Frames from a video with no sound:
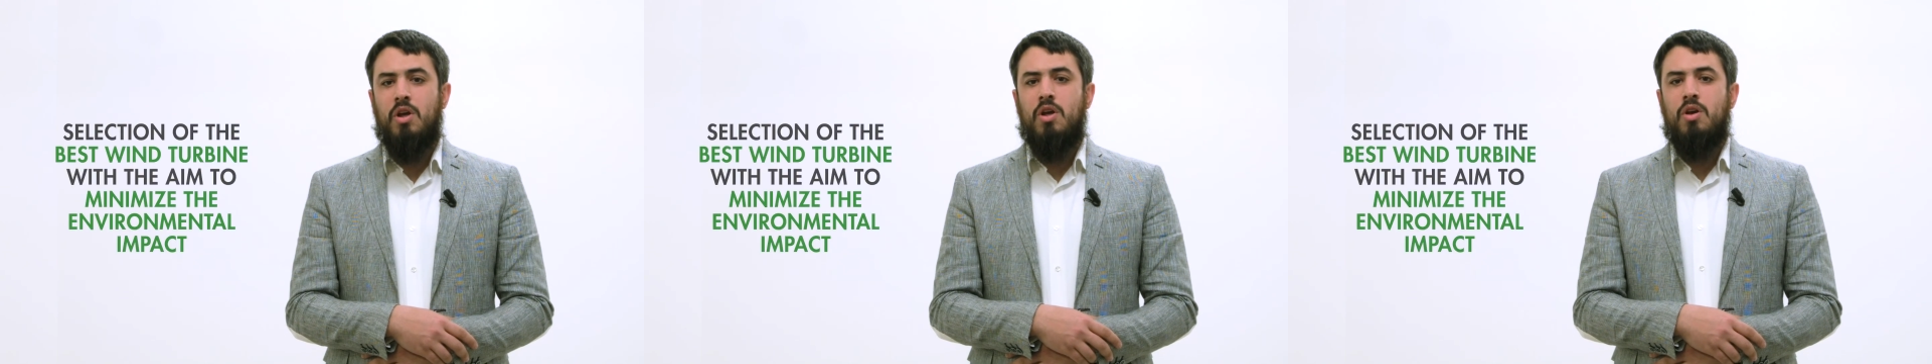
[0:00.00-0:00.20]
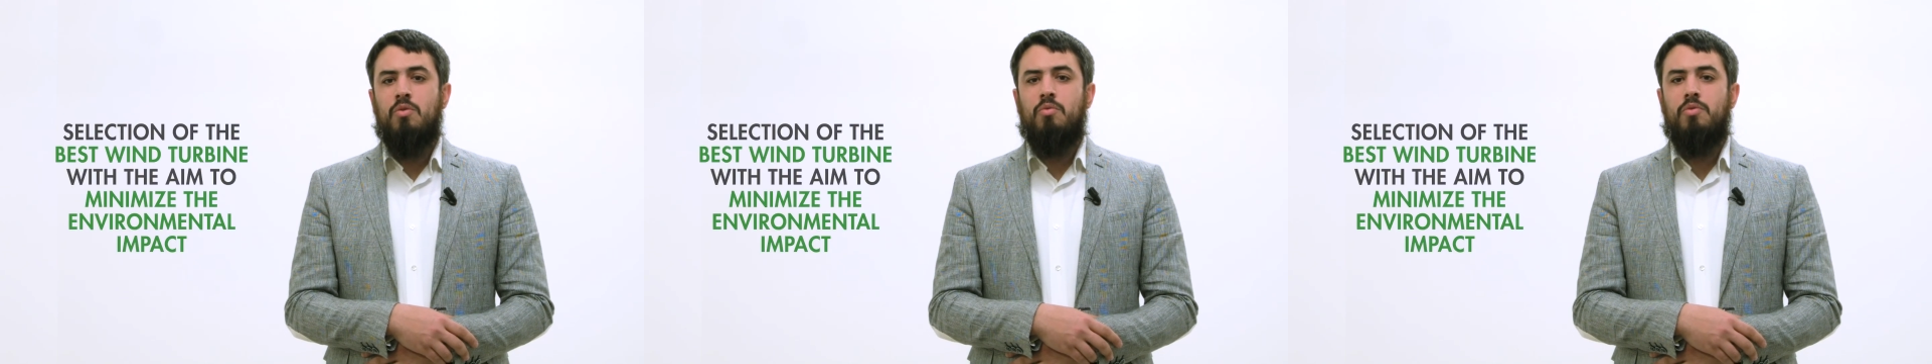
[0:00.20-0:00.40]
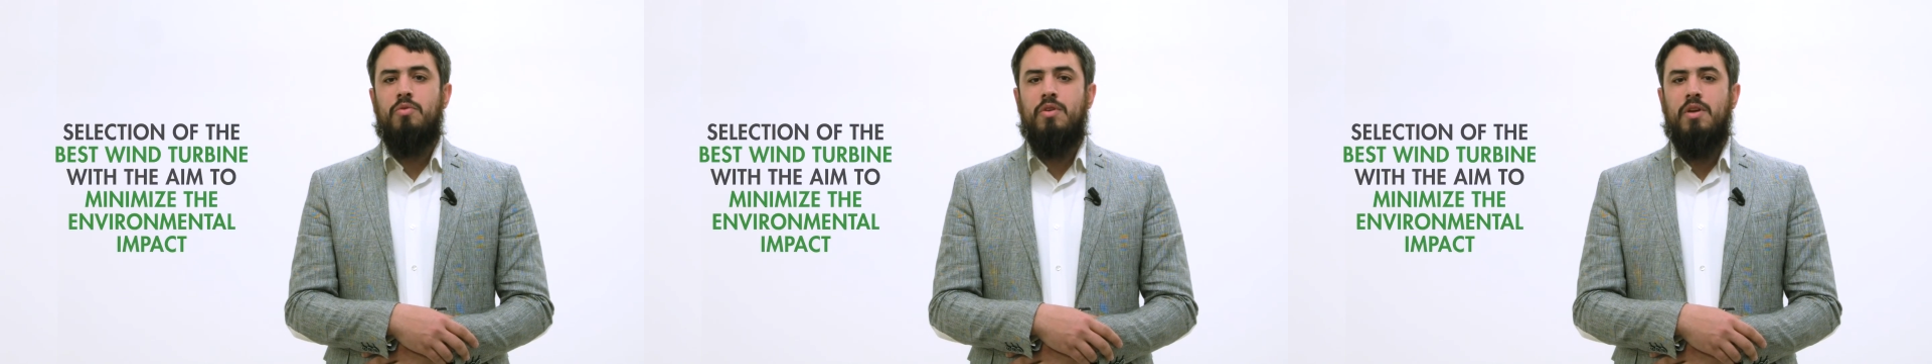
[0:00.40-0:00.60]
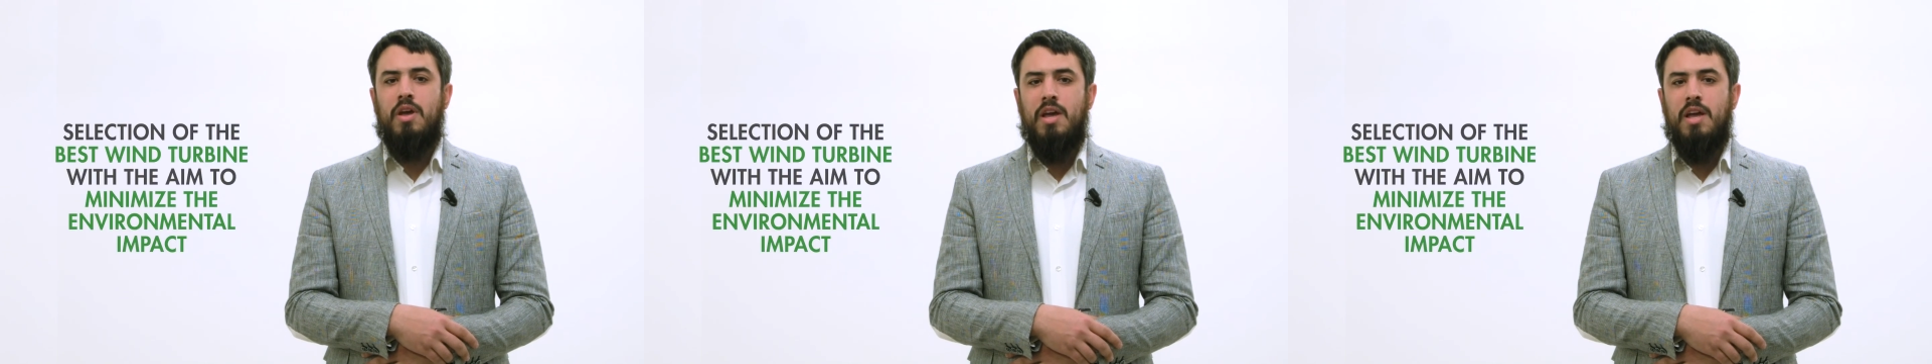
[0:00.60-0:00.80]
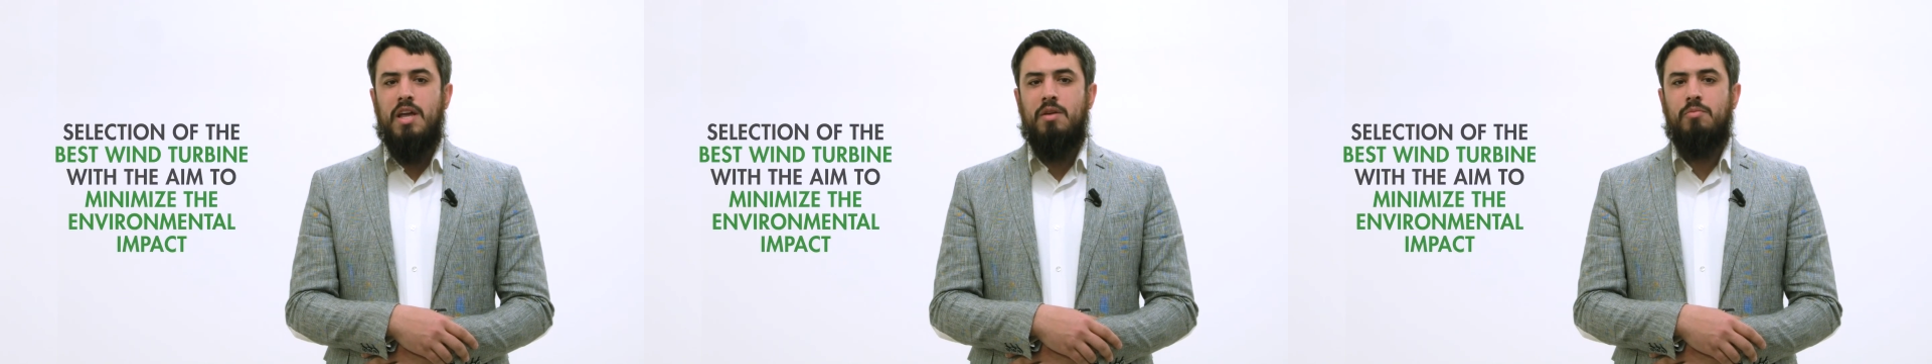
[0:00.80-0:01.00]
with the
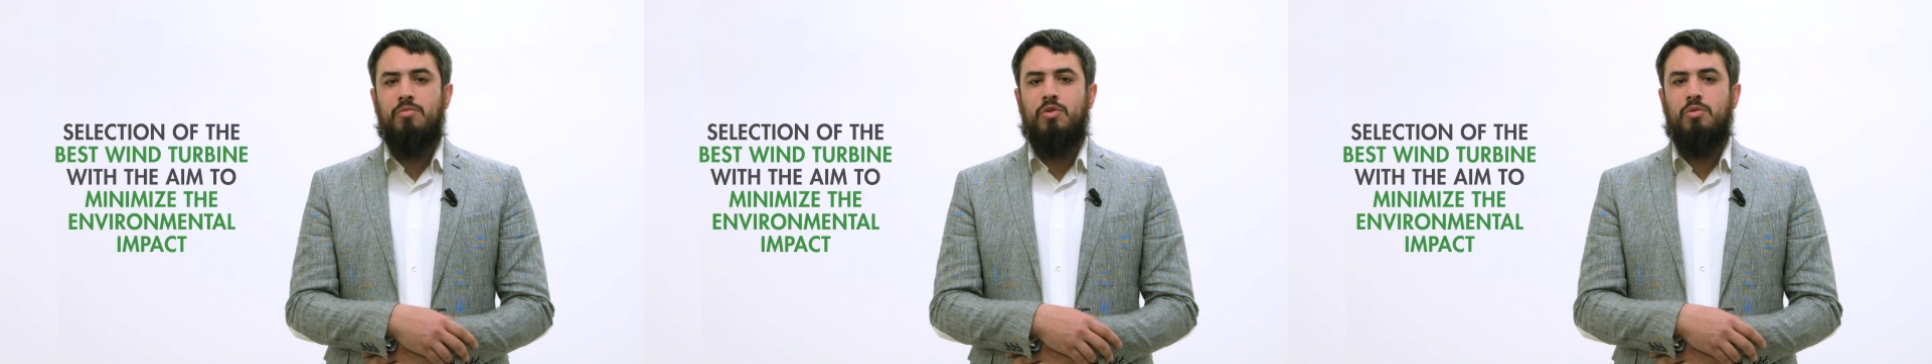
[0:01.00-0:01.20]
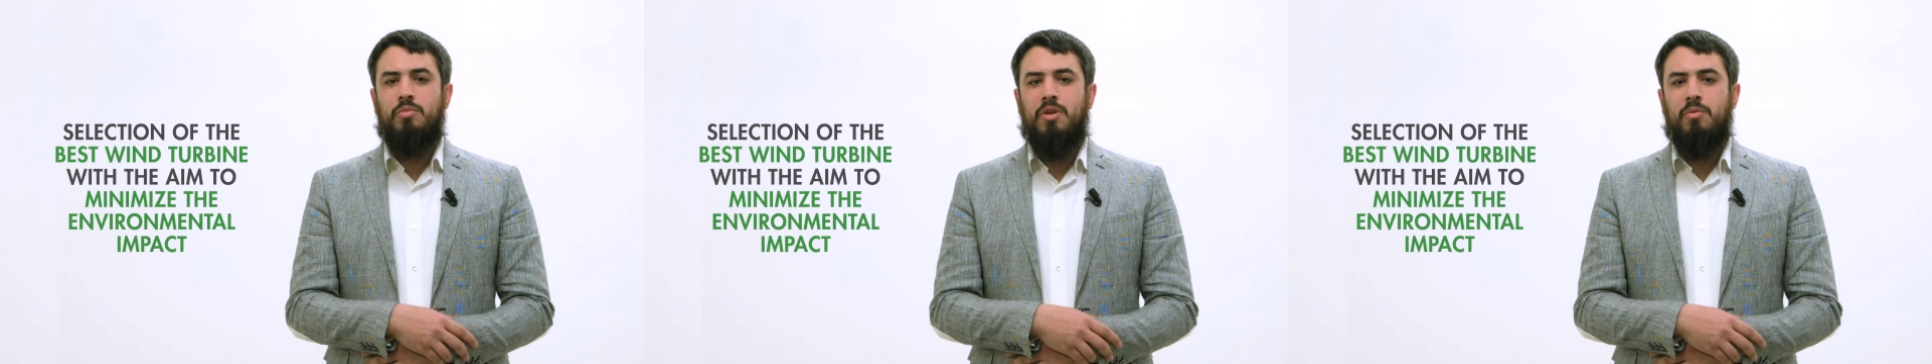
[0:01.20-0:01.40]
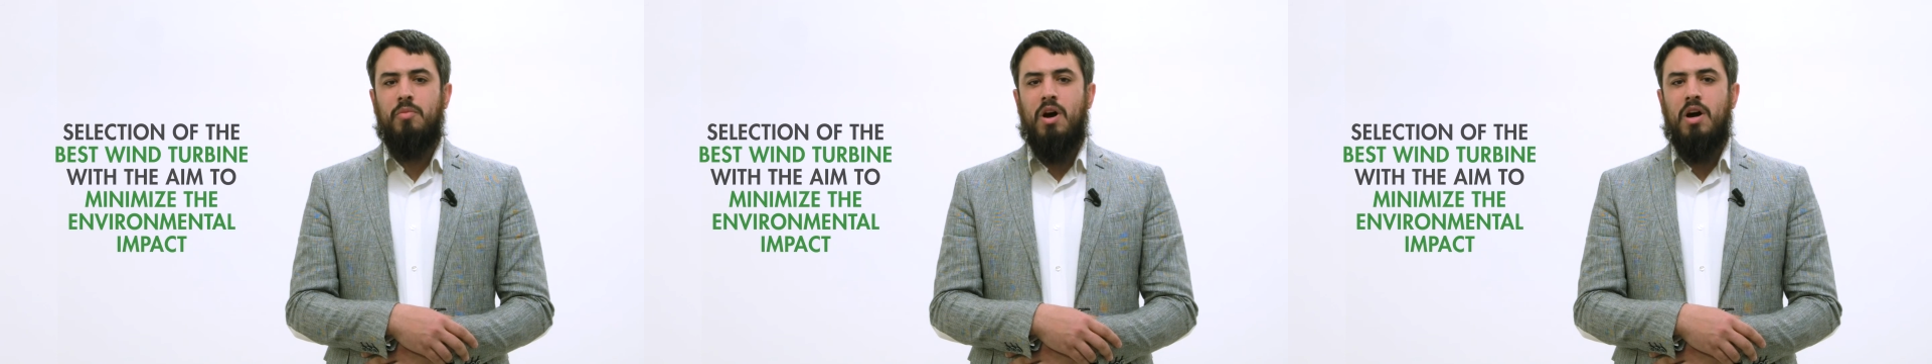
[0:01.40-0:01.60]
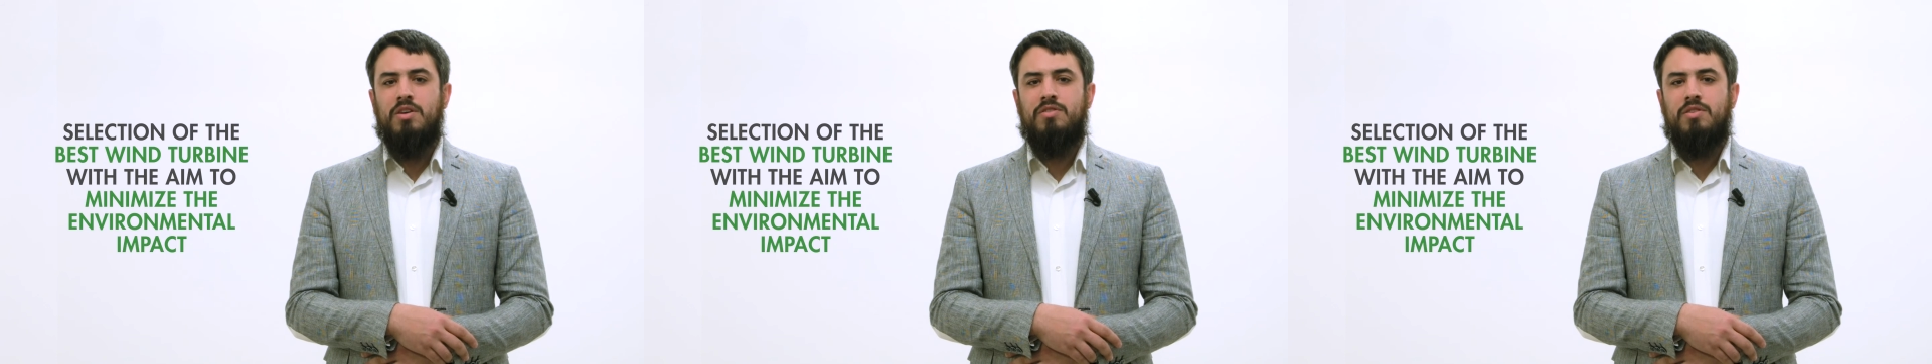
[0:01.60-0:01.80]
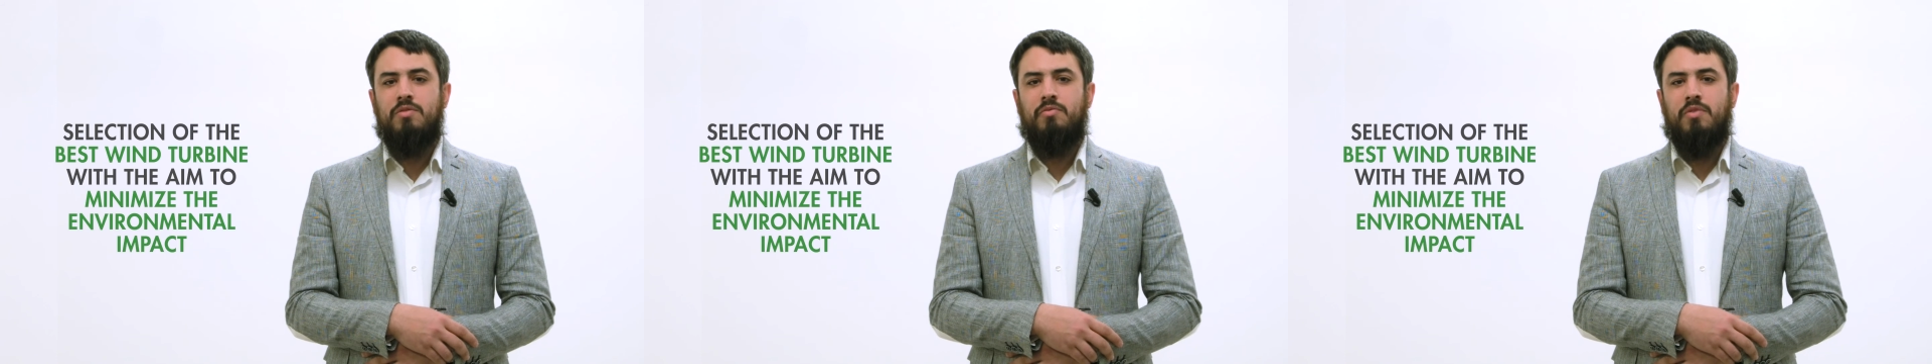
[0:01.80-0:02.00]
aim to minimize
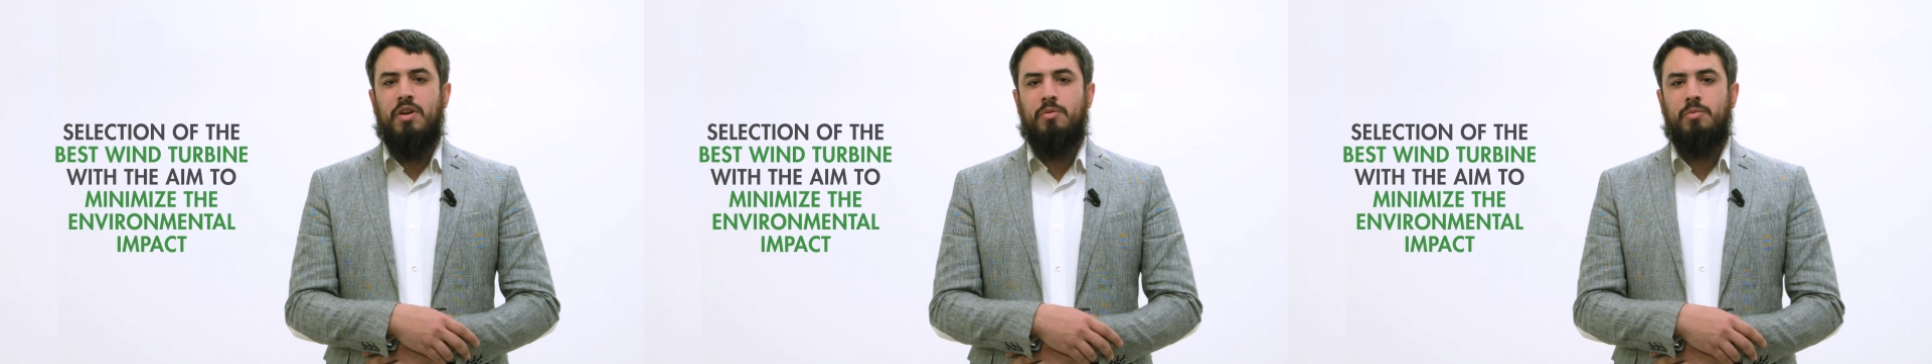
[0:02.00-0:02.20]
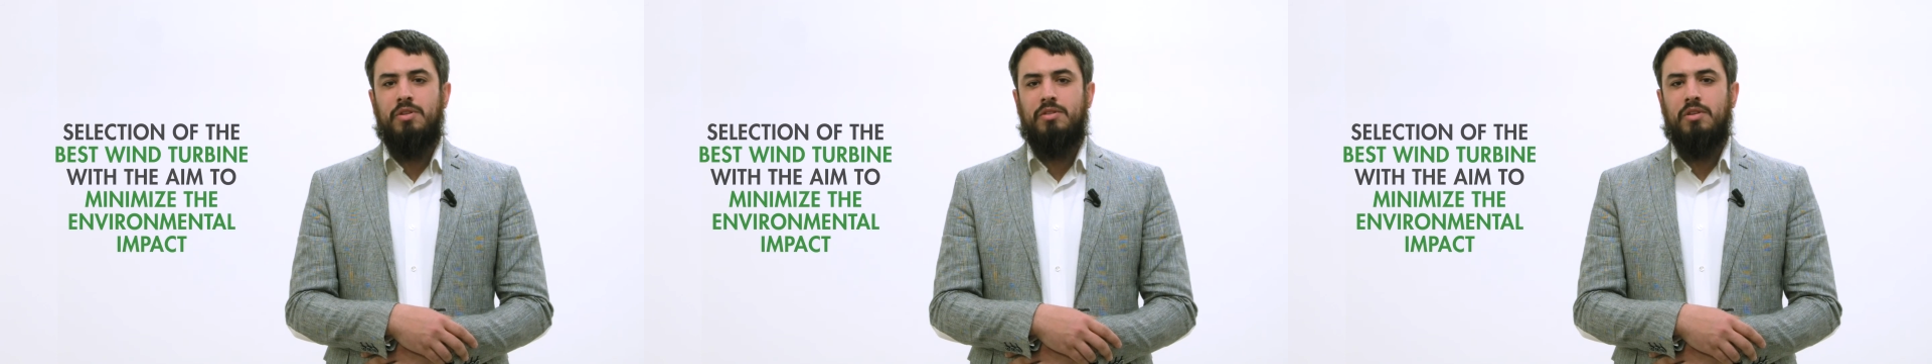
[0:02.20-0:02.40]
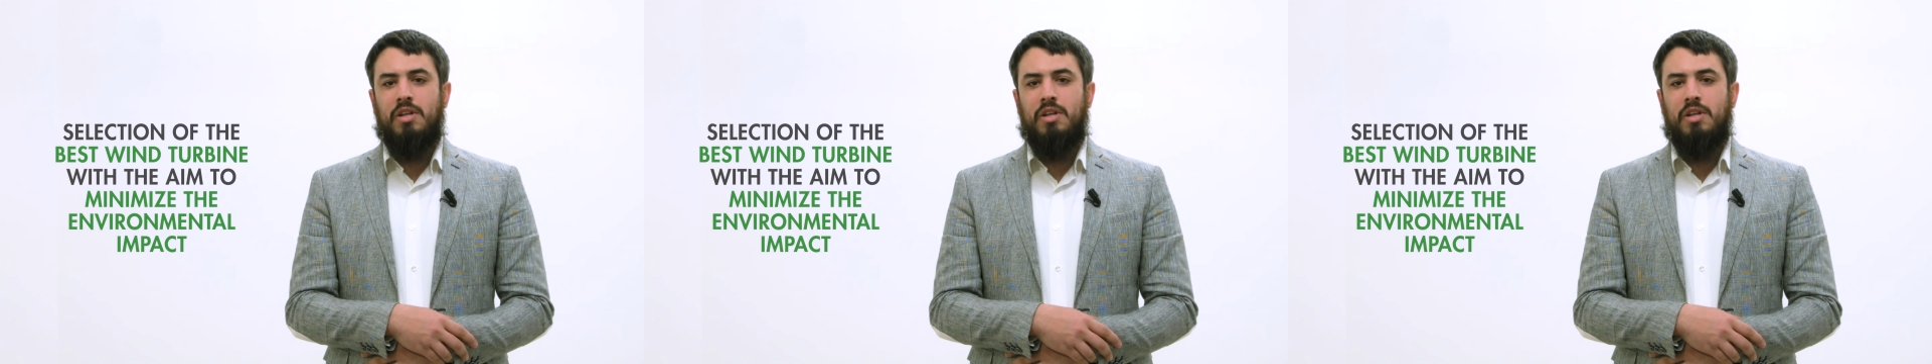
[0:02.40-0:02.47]
the environmental